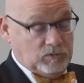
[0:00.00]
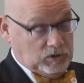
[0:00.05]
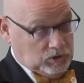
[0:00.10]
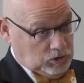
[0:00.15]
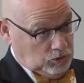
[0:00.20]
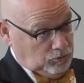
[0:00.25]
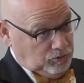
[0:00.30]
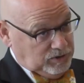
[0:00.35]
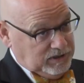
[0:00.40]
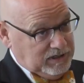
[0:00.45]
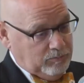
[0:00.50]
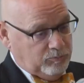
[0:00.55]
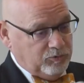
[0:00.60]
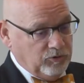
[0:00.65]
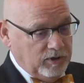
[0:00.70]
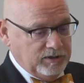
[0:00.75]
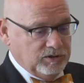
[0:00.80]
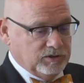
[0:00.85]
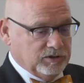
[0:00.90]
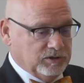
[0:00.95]
current day
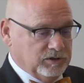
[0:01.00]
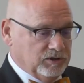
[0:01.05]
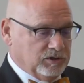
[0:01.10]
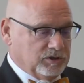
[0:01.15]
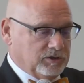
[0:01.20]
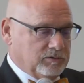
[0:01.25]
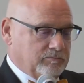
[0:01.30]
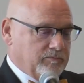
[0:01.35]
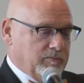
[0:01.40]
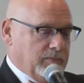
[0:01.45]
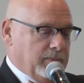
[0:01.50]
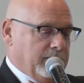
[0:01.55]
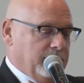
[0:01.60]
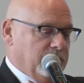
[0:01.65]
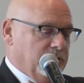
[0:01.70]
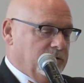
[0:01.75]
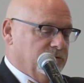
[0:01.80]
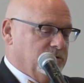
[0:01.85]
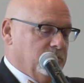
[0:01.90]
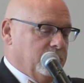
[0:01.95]
price of this
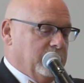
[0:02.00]
is